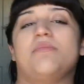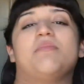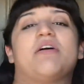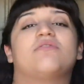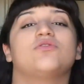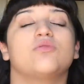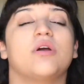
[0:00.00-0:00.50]

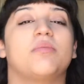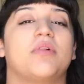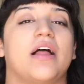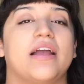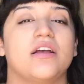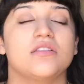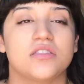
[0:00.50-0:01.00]
after we
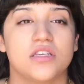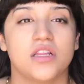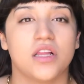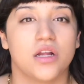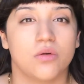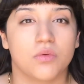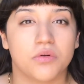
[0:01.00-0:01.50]
apply
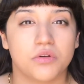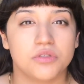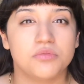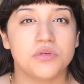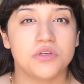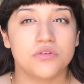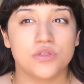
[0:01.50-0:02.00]
concealer, we're going to
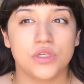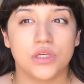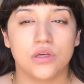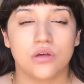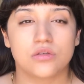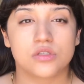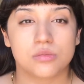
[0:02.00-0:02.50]
be using
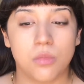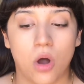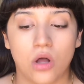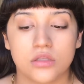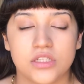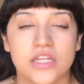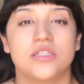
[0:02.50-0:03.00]
a small
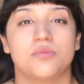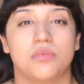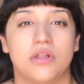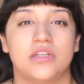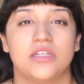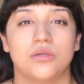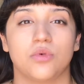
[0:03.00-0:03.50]
dense
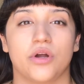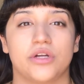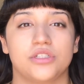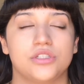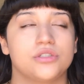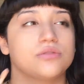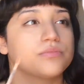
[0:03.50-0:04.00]
blending
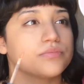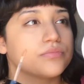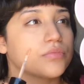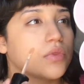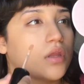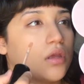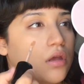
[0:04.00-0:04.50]
brush.
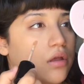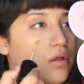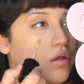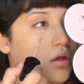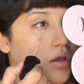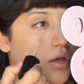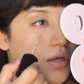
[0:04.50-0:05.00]

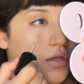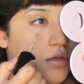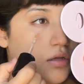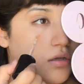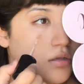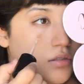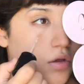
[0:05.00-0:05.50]

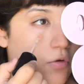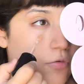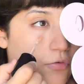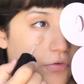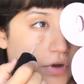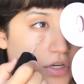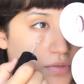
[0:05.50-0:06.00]
So
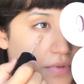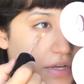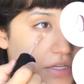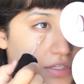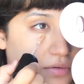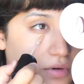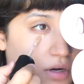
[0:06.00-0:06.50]
first
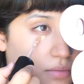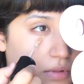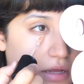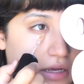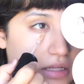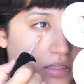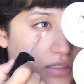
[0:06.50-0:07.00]
place you want to apply
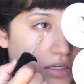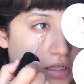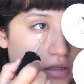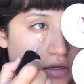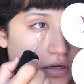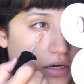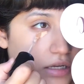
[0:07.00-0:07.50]

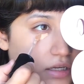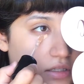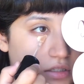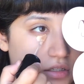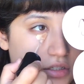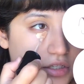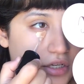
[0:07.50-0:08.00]
concealer is
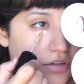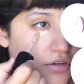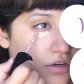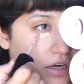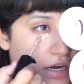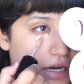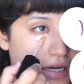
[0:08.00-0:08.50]
underneath
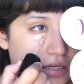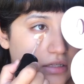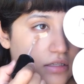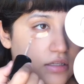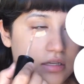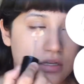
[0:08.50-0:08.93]
your eyes.